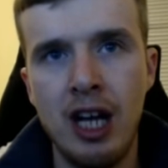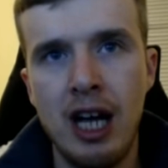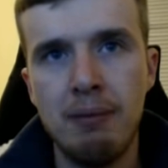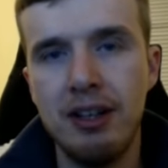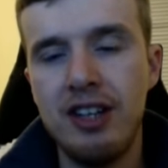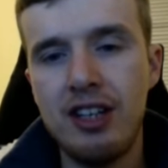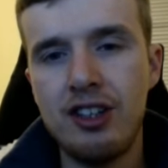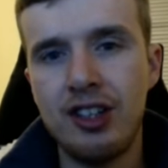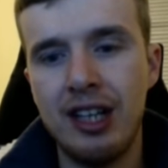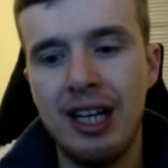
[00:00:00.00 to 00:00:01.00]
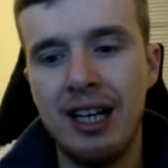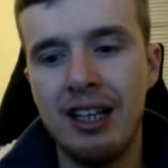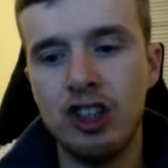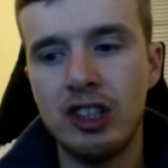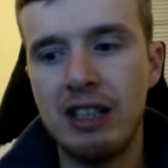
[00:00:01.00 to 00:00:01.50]
But this
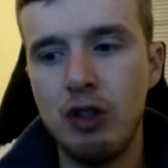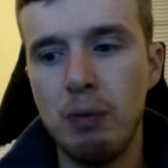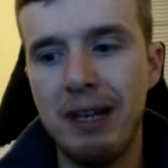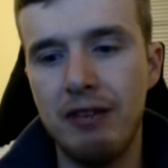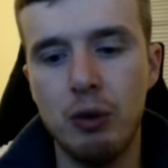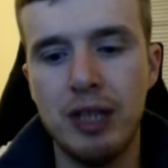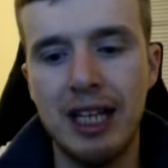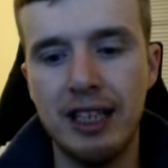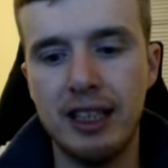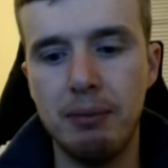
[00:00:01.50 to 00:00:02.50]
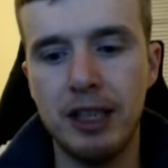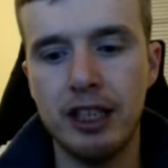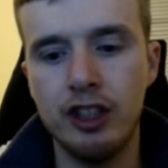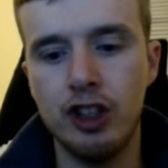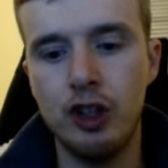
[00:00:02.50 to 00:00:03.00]
just gives you a bit of utility
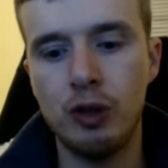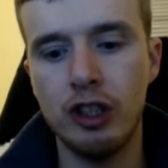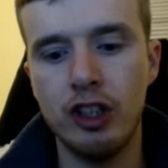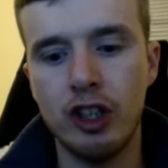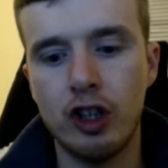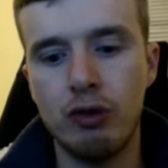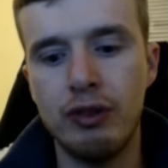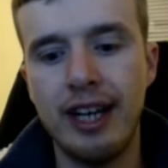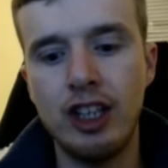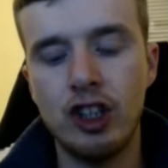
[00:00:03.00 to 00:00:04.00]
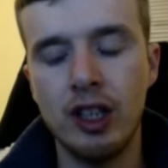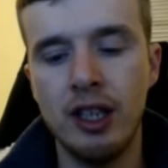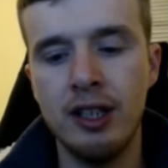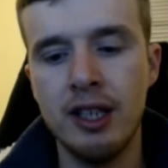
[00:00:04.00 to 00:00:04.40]
because you can creation